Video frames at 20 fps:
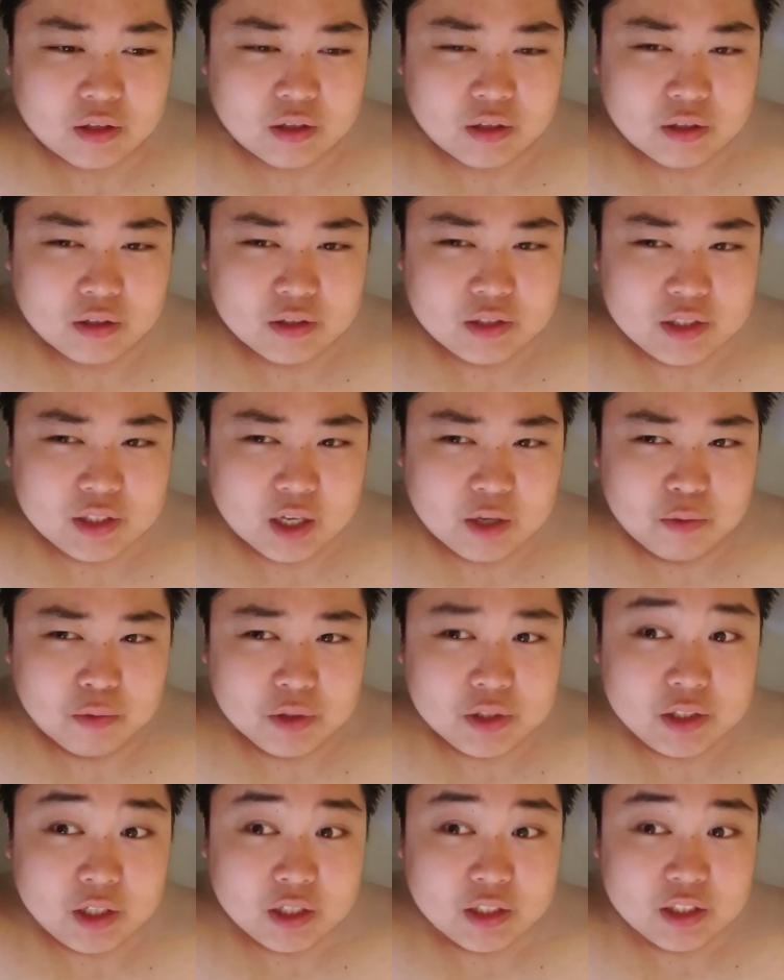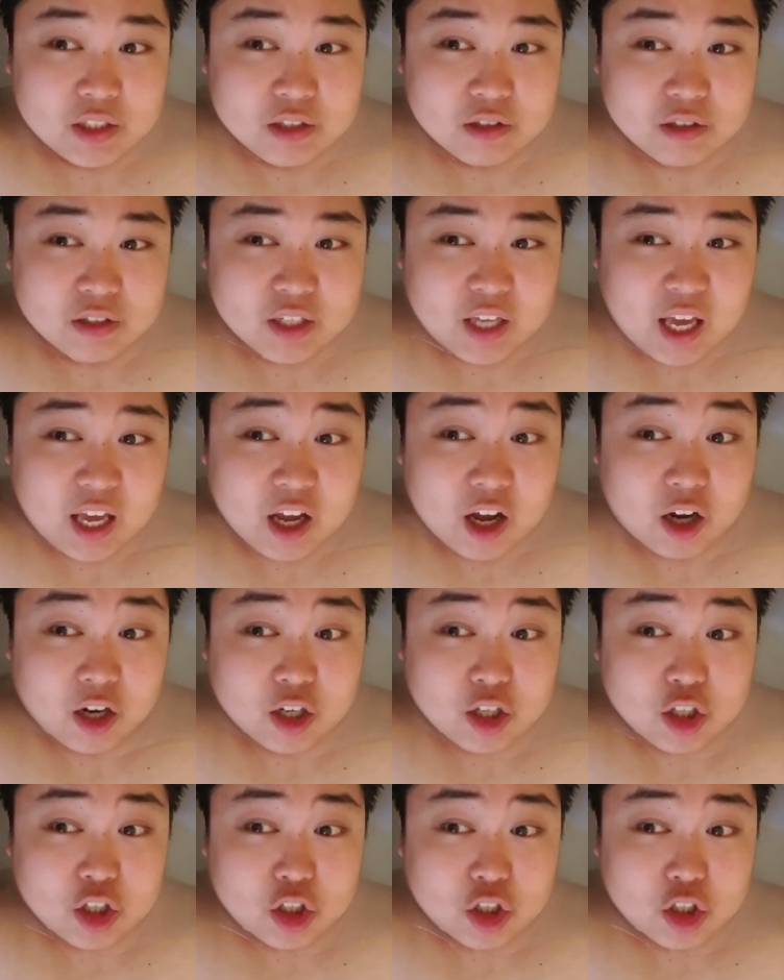son was considered chaotic